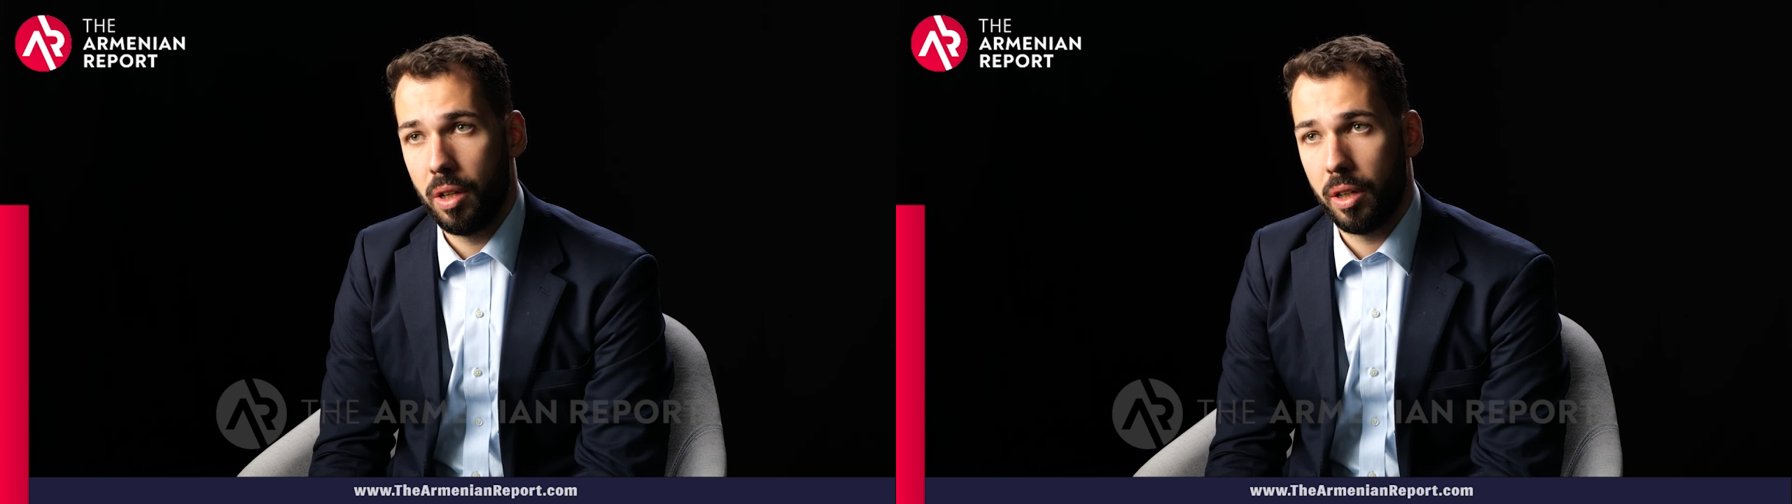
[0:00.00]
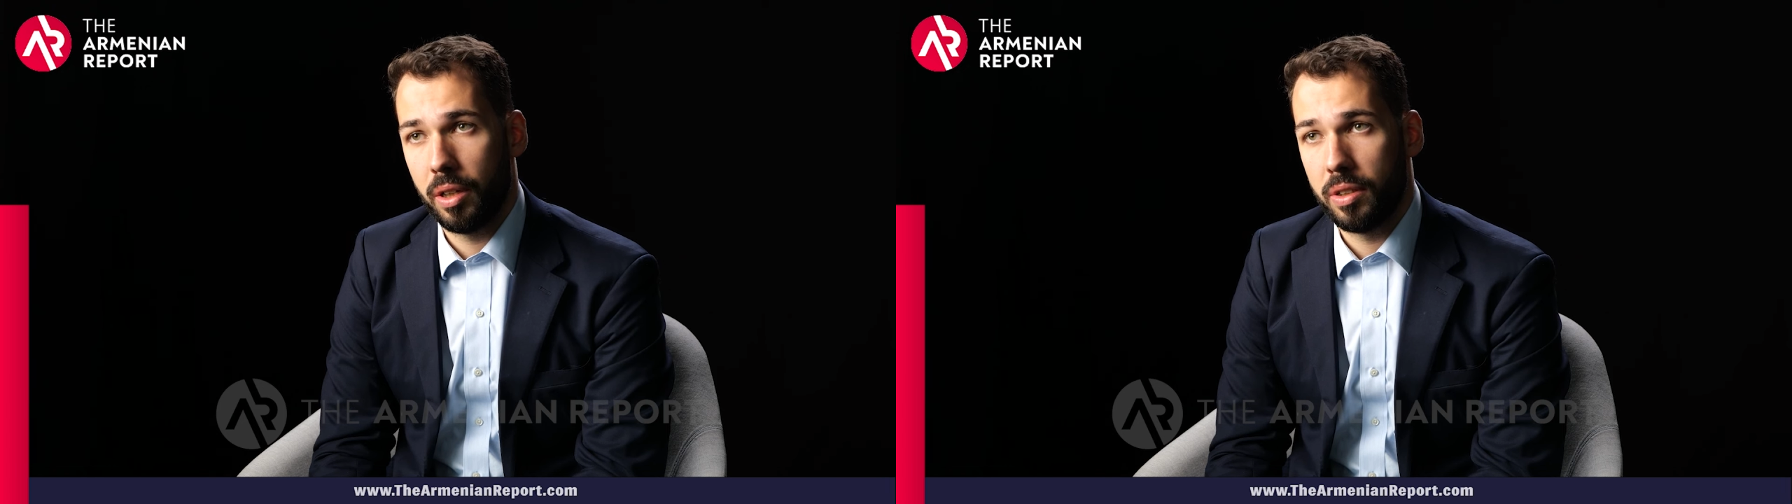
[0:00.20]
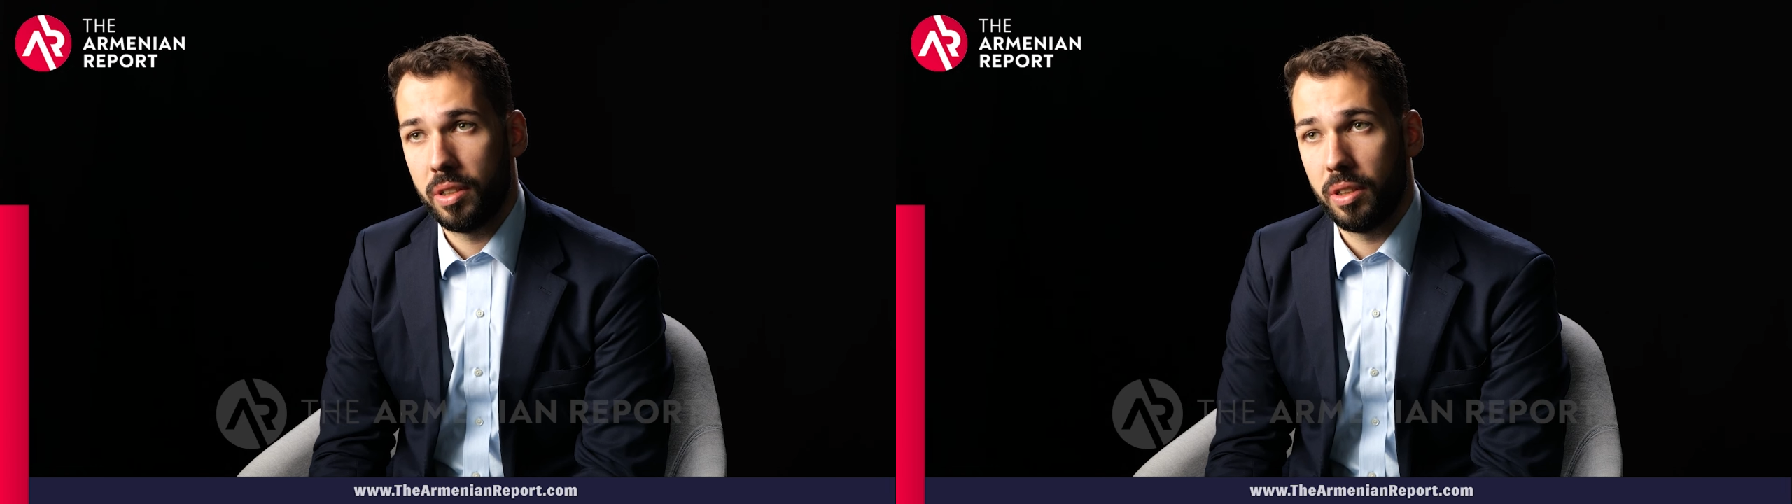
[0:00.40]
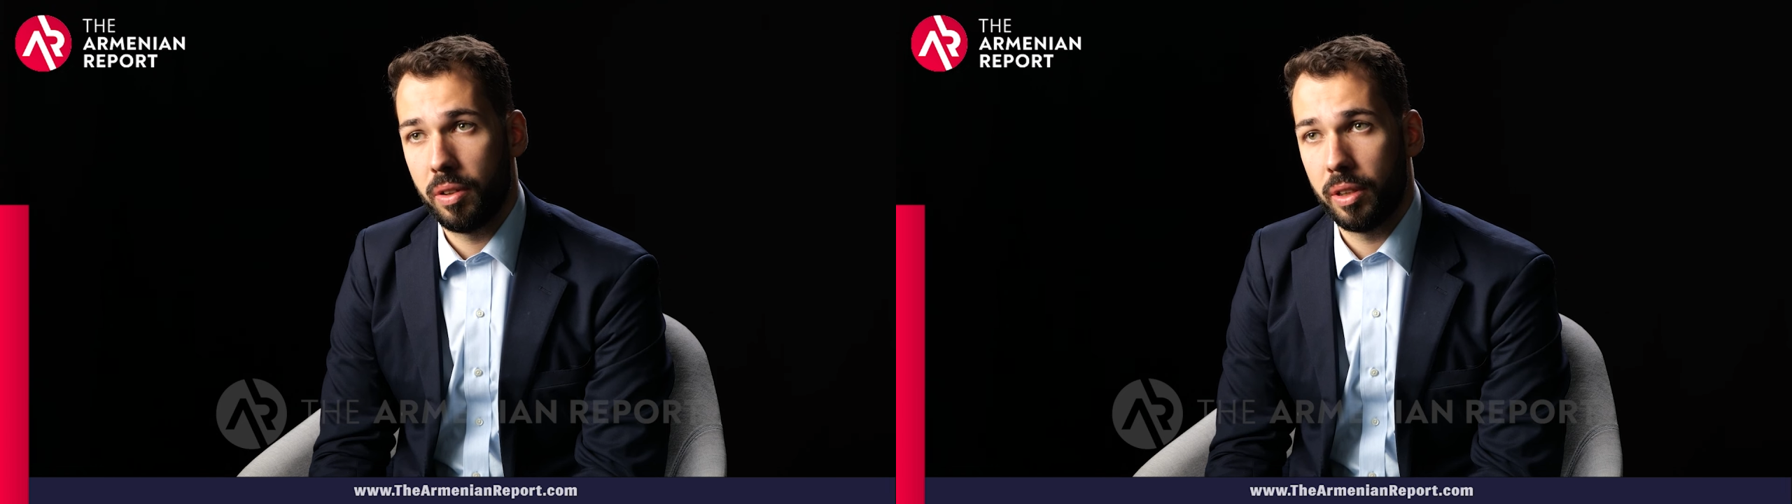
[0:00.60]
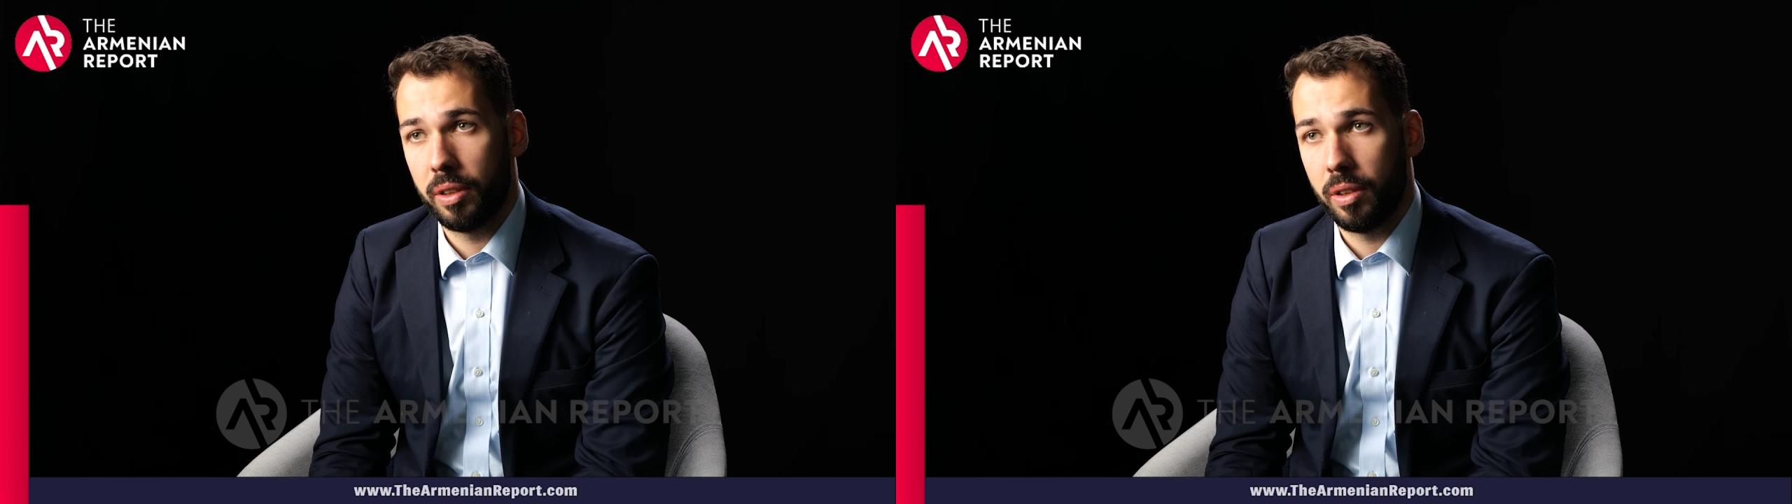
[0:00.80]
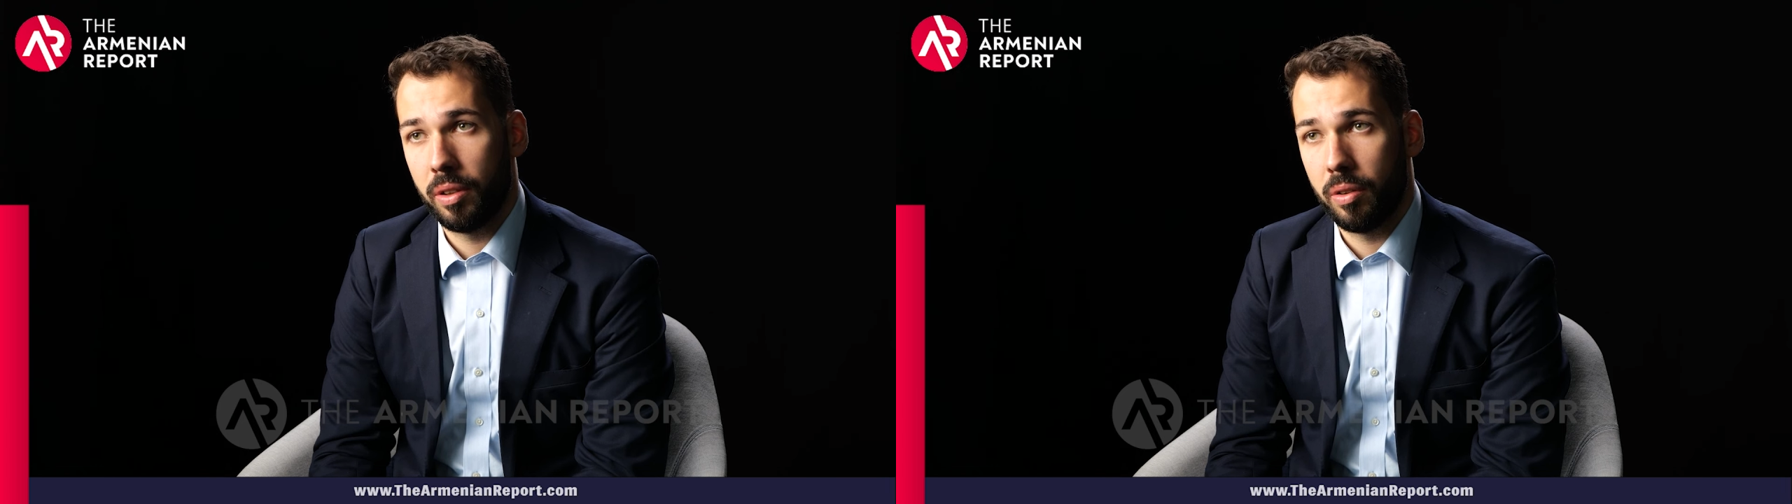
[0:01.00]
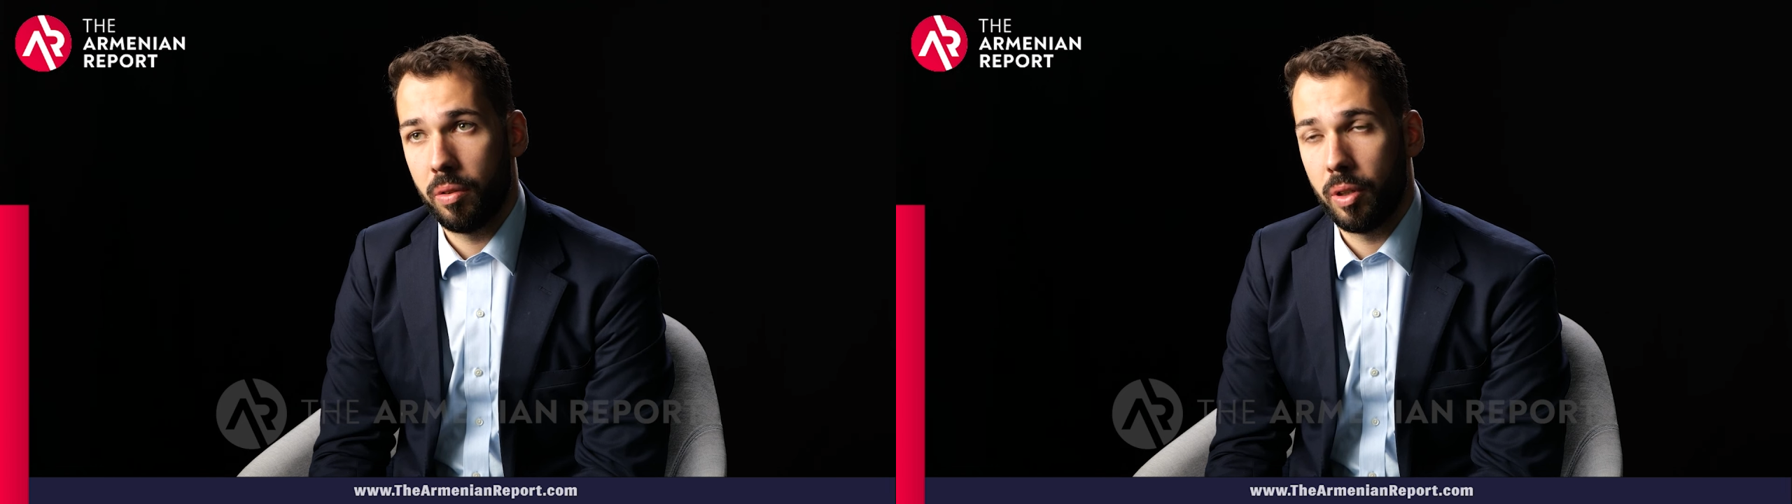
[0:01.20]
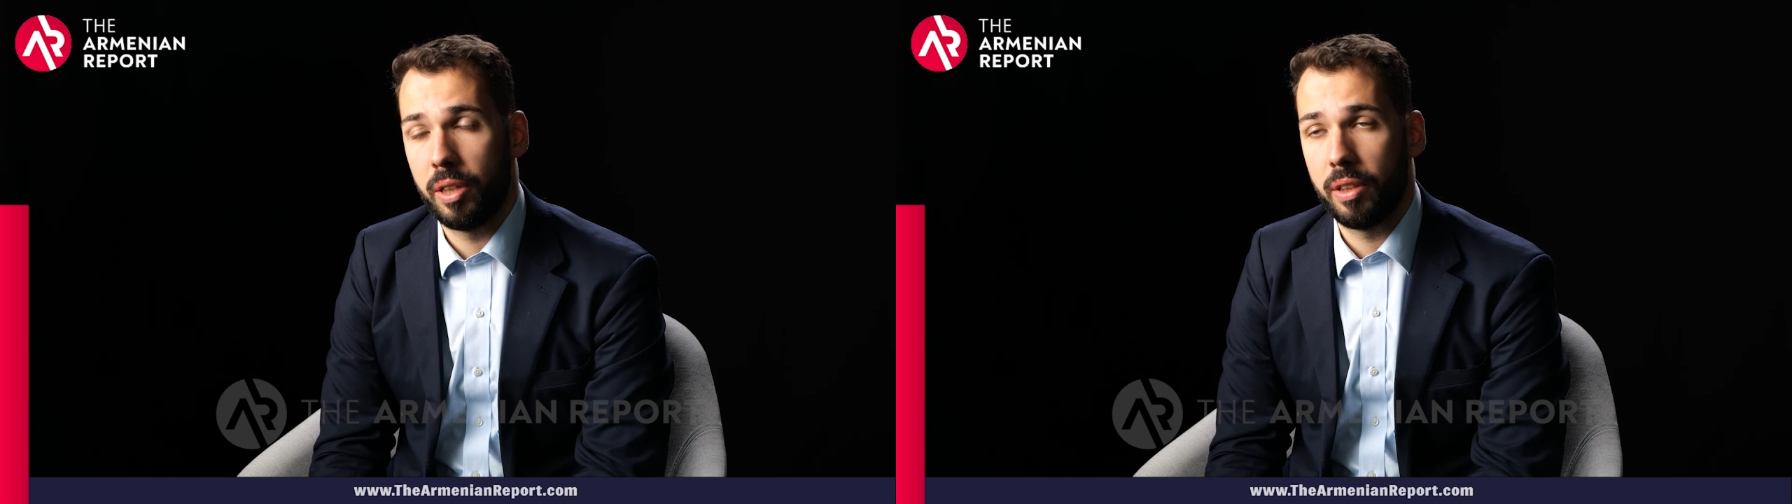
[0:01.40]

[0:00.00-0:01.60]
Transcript: Considering the really